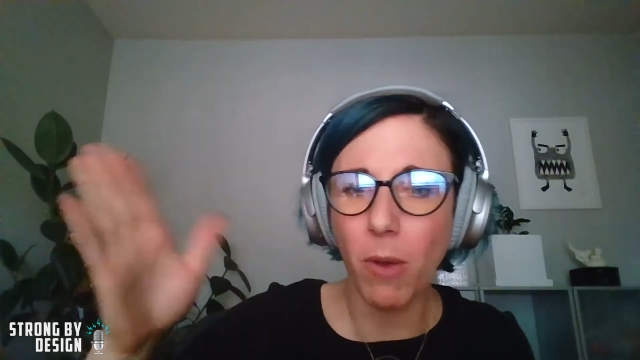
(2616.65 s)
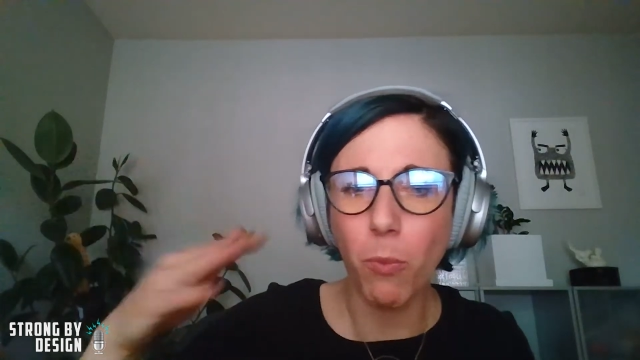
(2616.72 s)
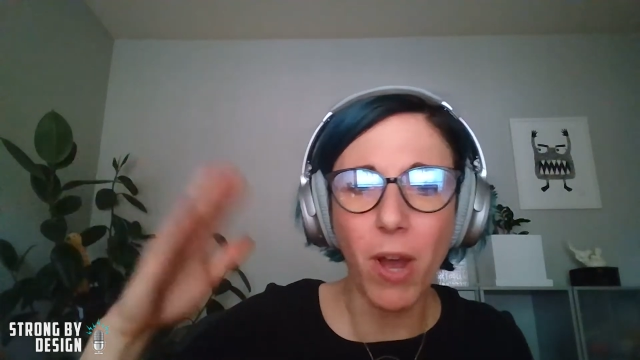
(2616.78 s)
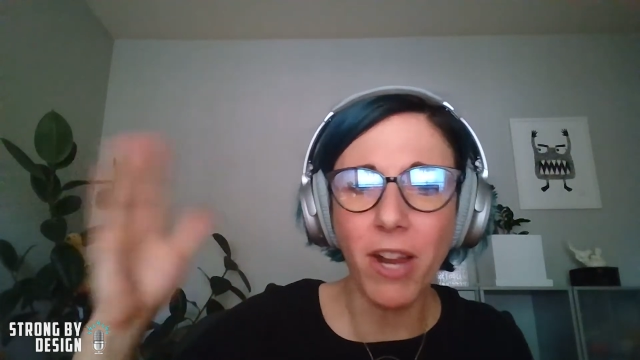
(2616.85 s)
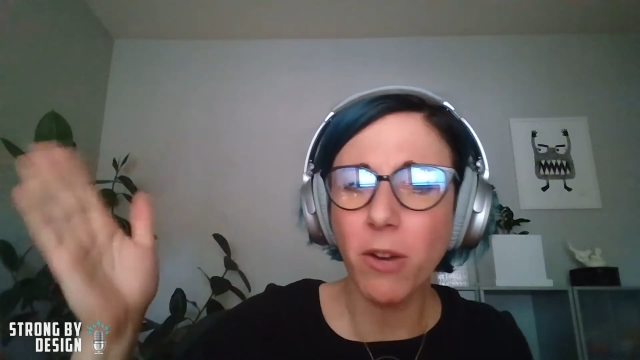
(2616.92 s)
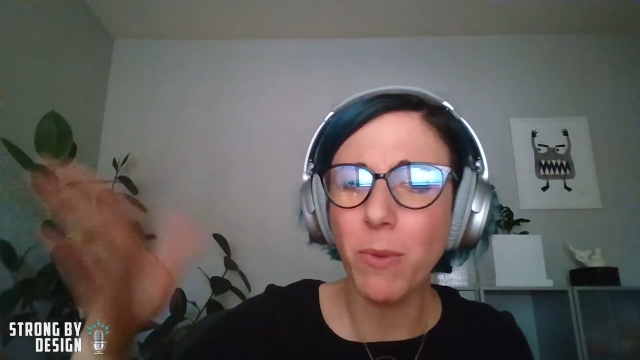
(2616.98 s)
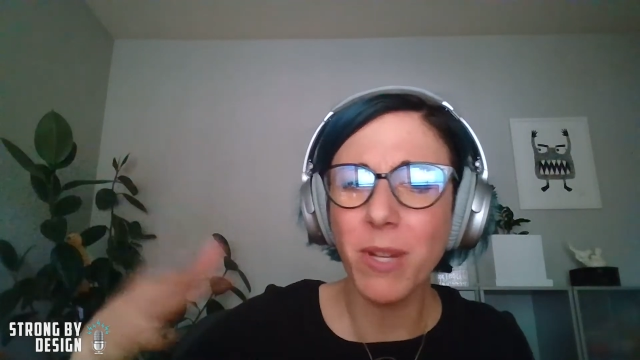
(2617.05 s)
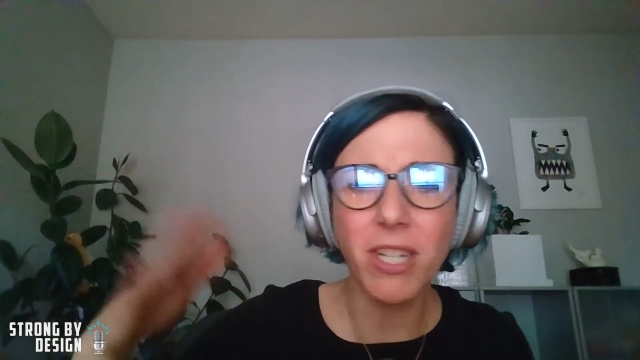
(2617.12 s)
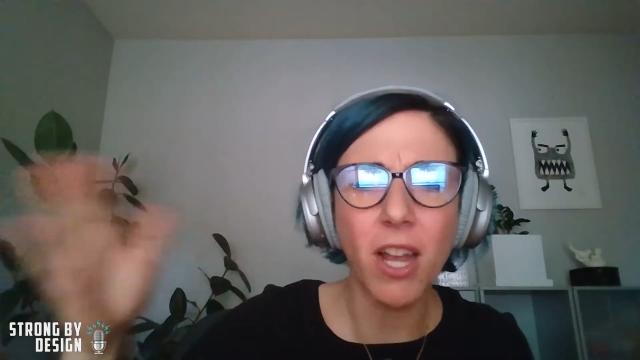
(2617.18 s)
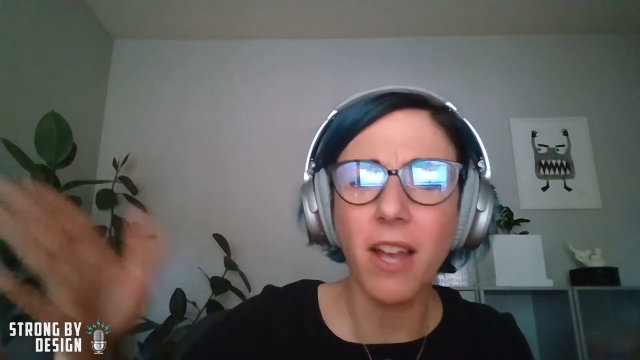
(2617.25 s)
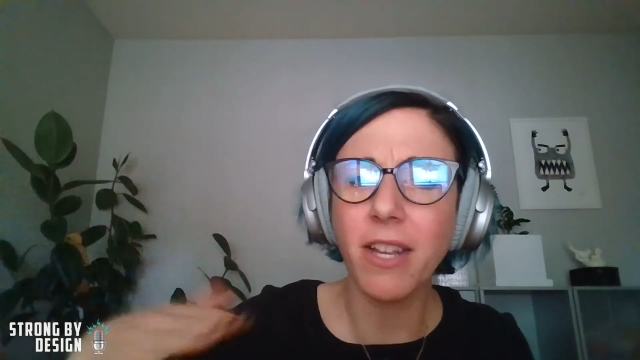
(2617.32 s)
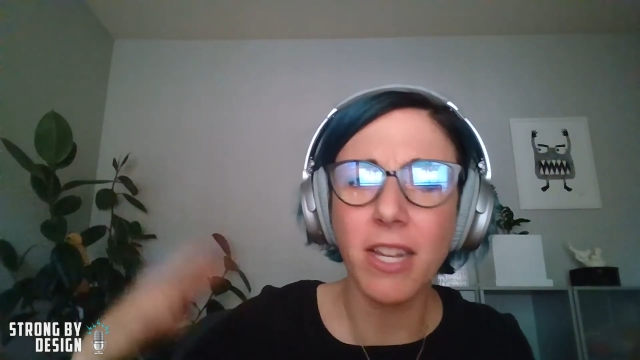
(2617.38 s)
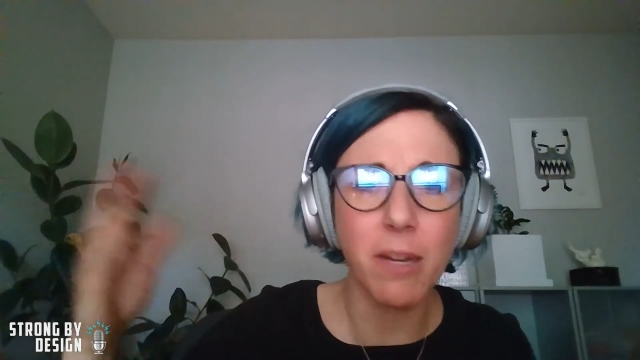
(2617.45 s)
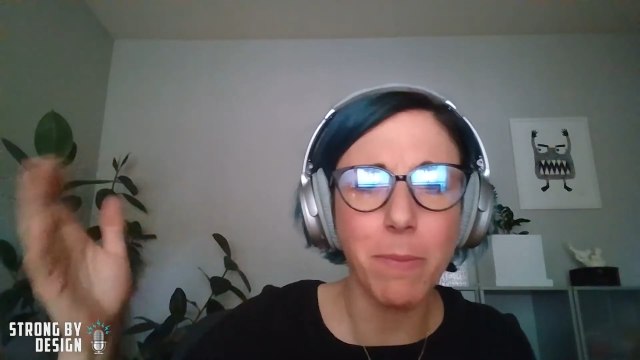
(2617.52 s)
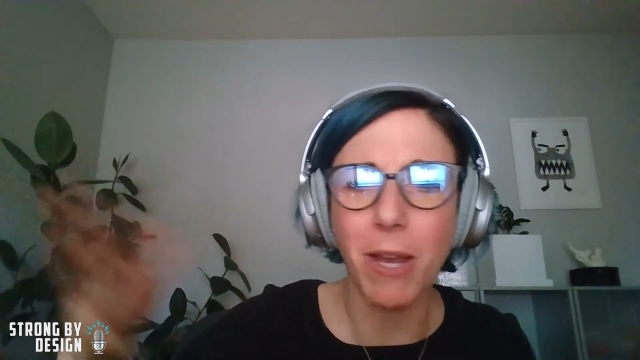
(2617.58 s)
why are we
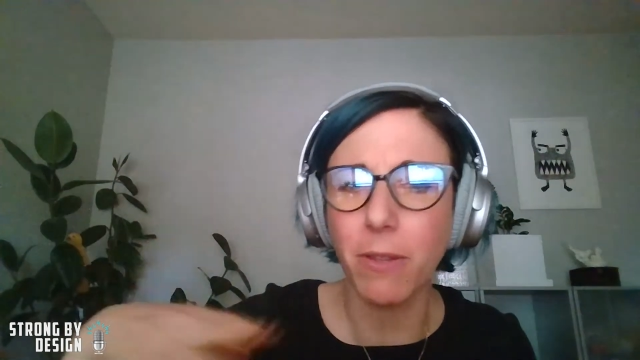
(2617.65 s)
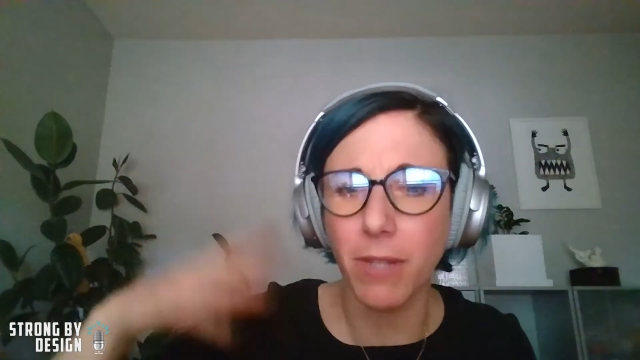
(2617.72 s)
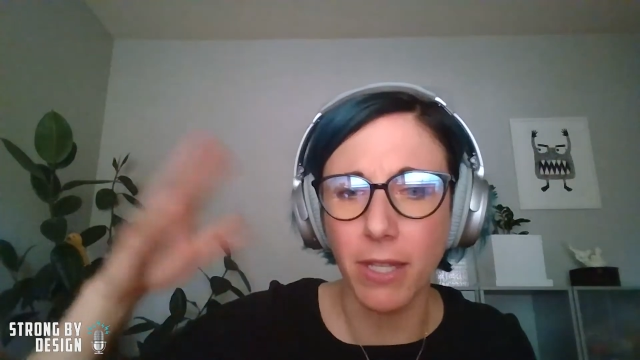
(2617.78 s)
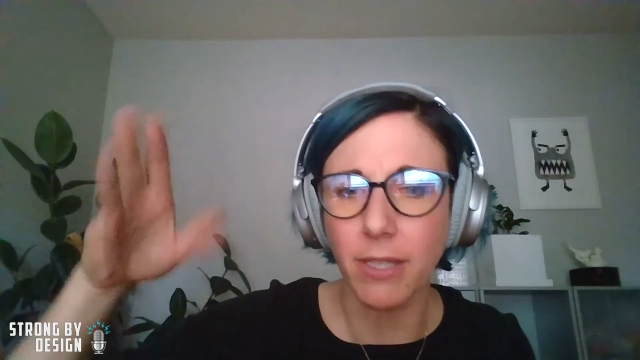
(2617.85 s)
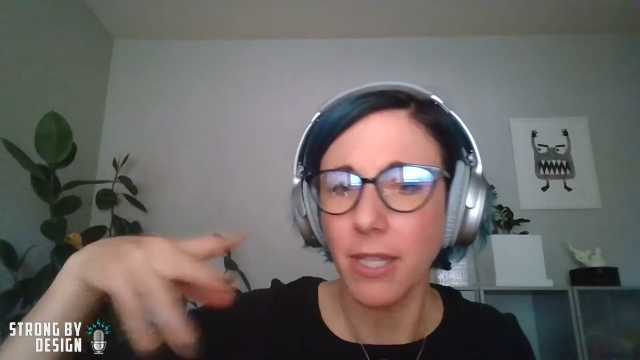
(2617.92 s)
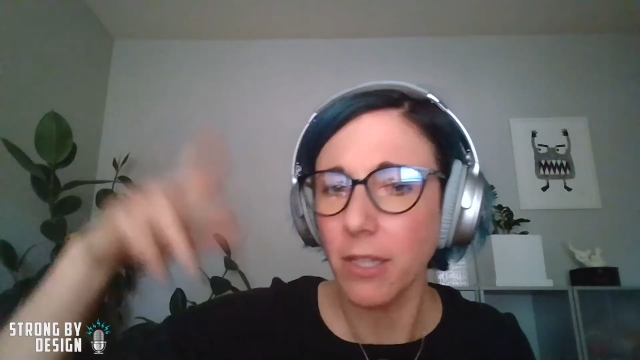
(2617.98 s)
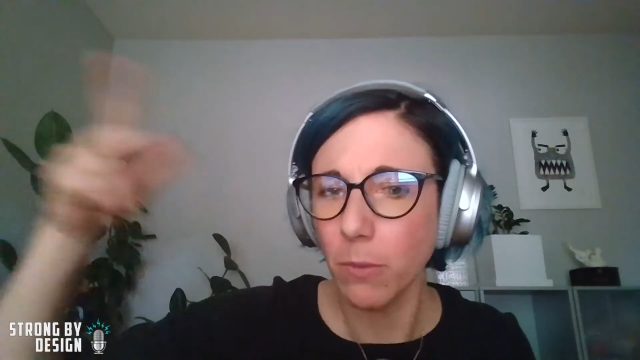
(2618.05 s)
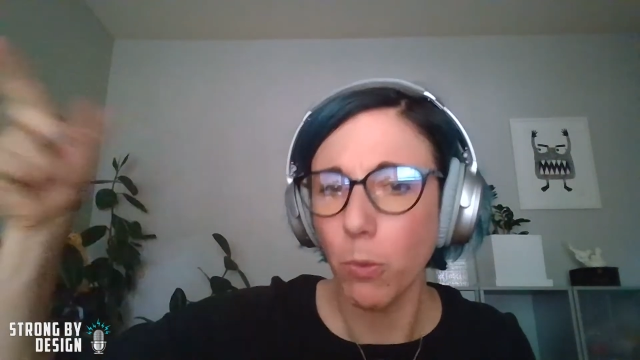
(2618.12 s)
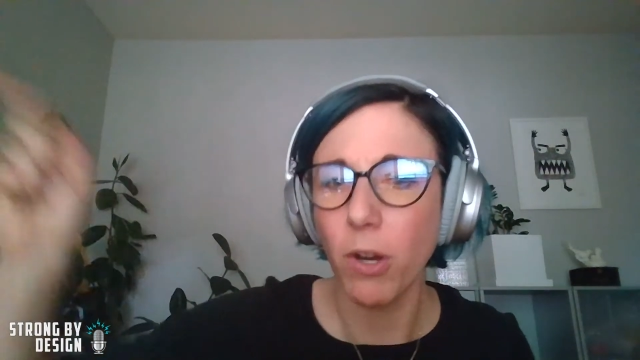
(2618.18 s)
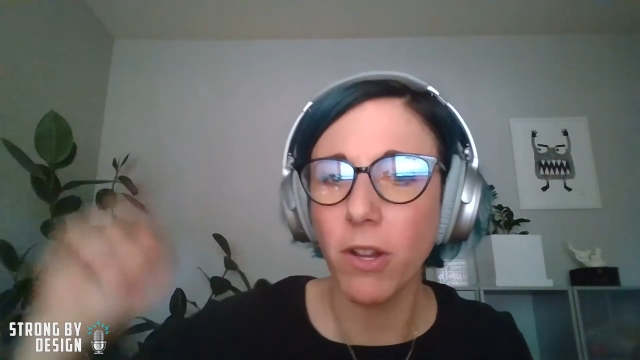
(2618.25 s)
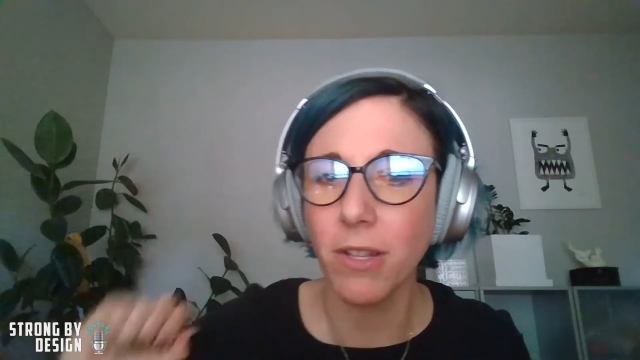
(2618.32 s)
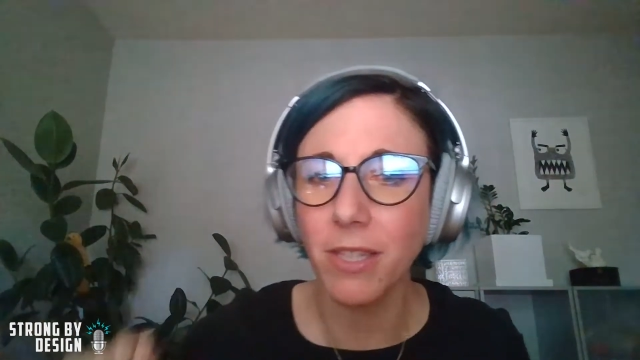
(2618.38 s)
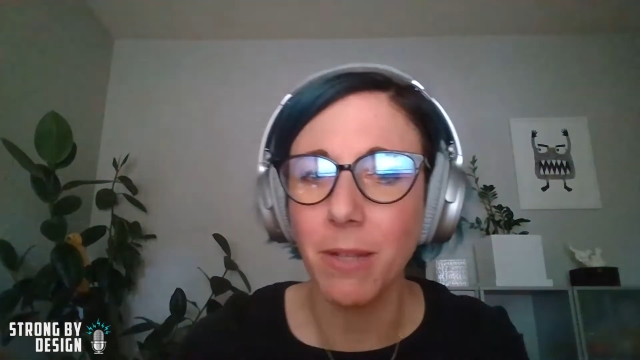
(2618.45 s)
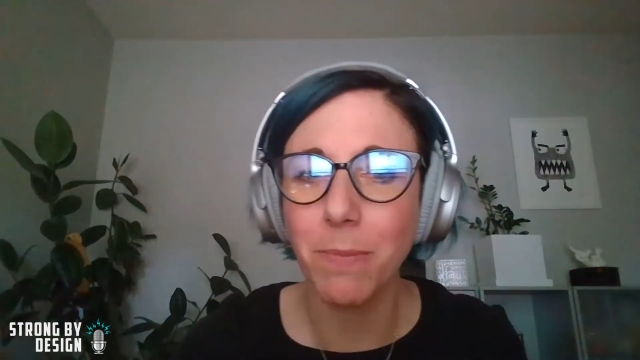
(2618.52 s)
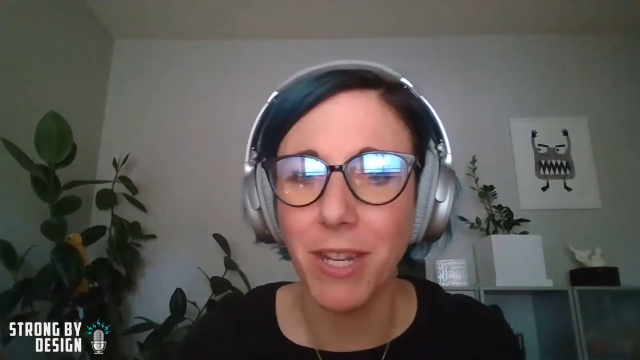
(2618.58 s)
talking about this let's work on
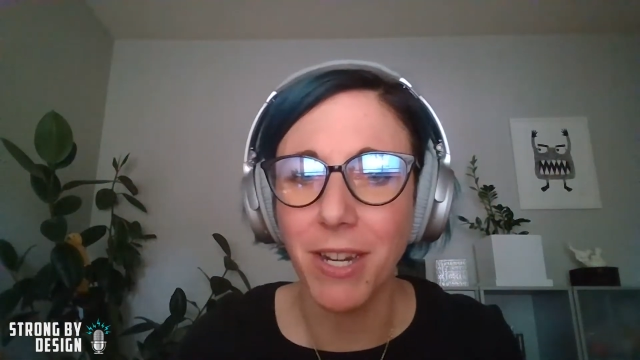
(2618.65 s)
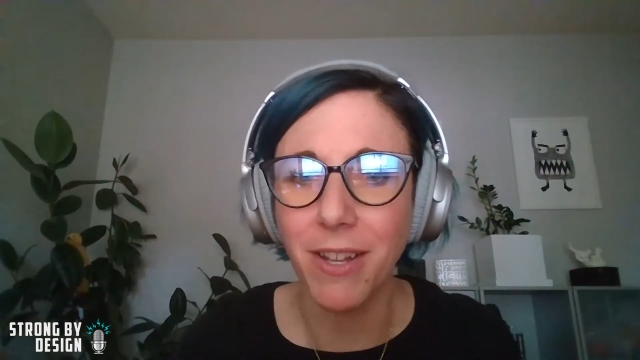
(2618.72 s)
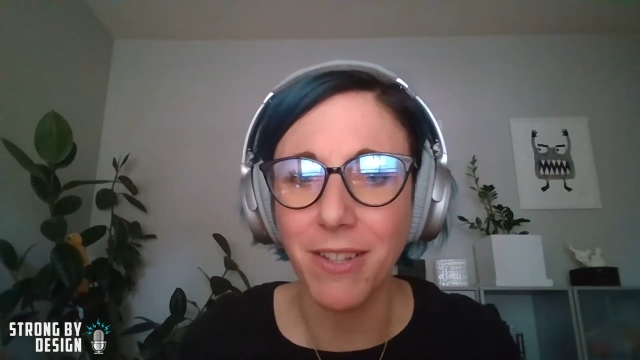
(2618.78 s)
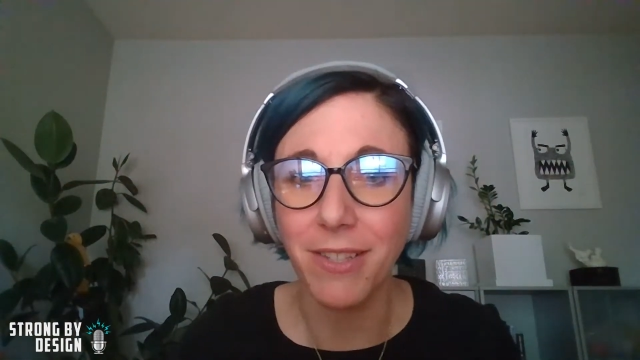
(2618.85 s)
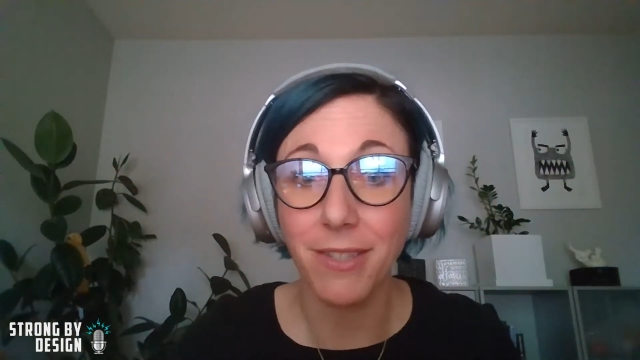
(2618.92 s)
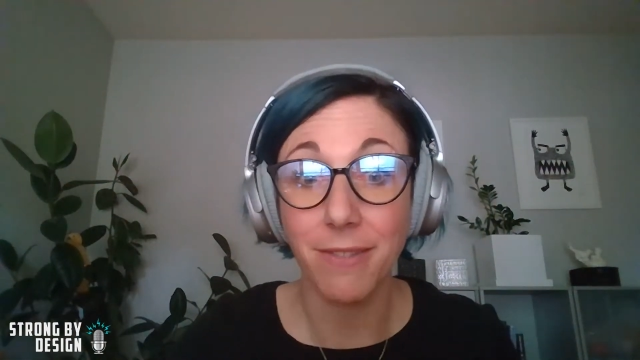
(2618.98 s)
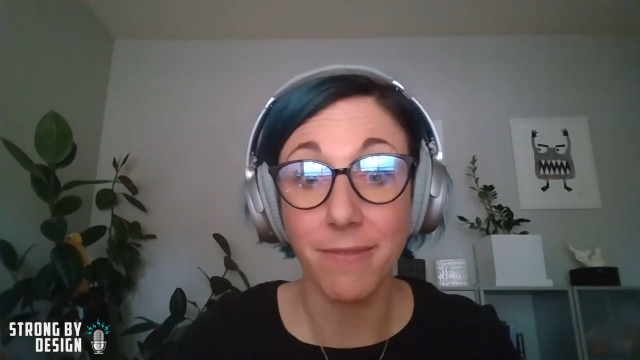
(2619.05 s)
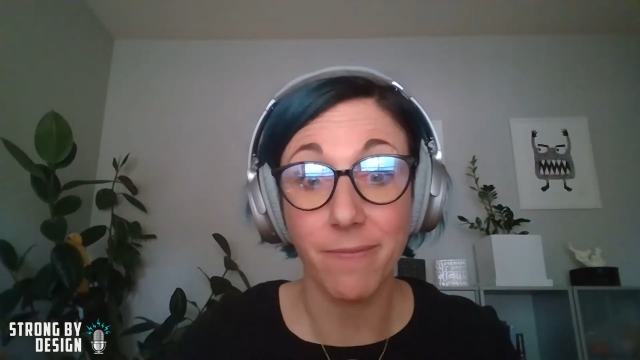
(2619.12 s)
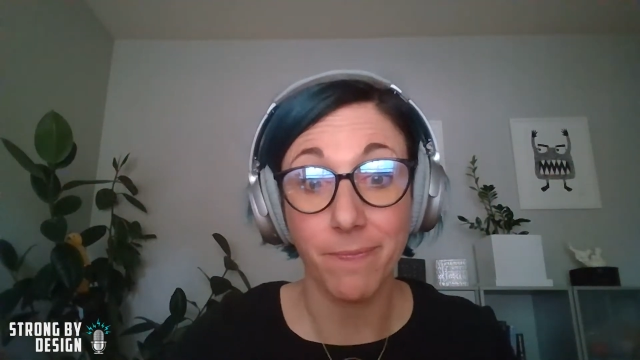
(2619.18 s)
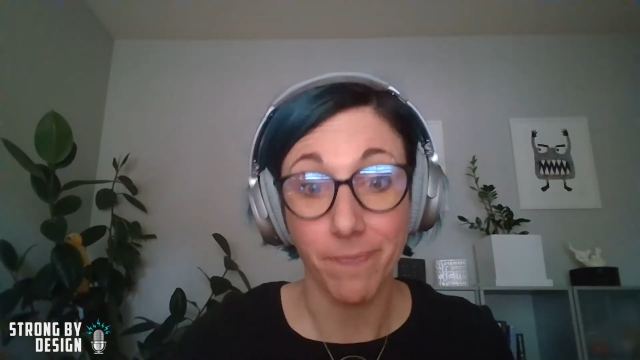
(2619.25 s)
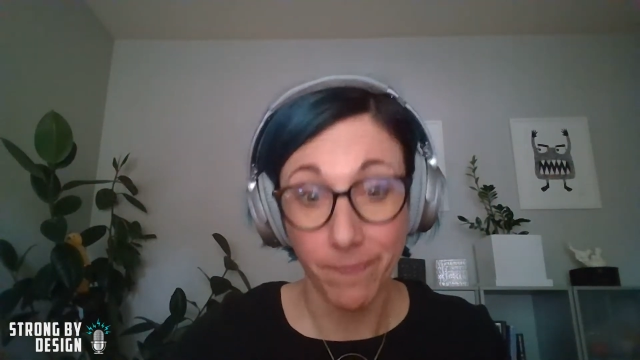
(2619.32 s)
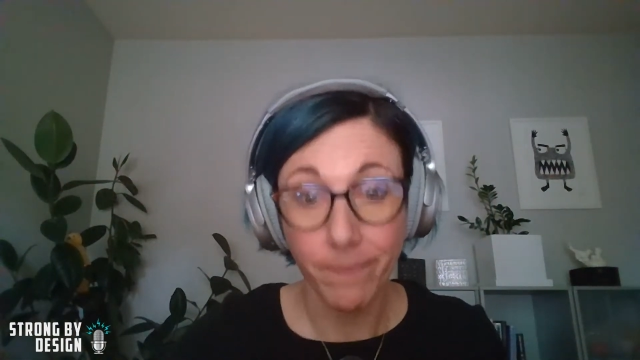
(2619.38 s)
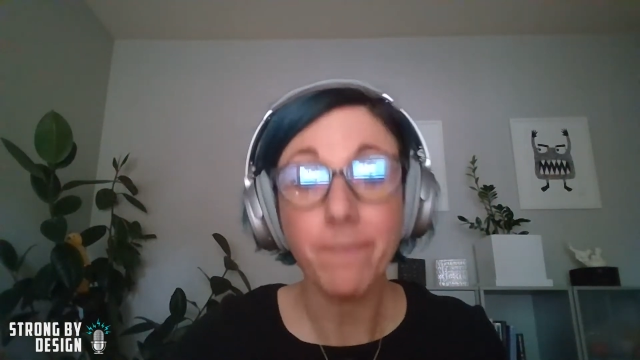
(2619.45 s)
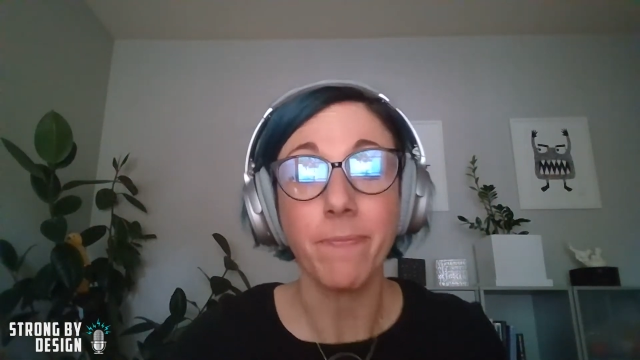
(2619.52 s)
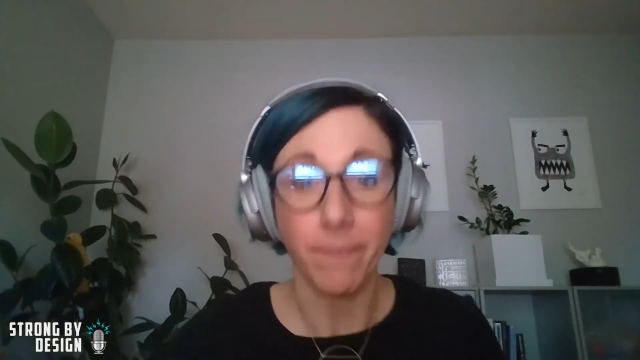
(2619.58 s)
yes. something else
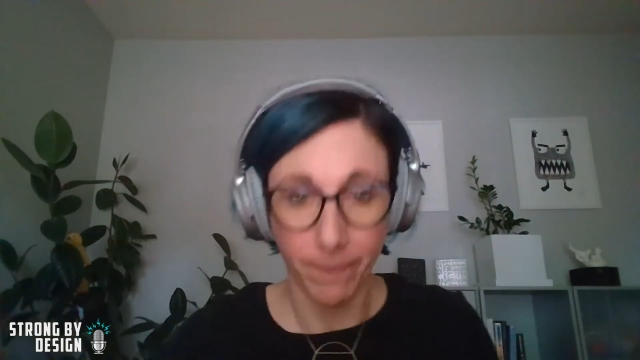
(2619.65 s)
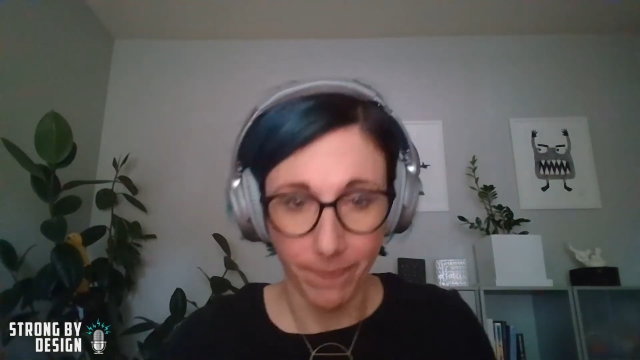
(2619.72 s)
yes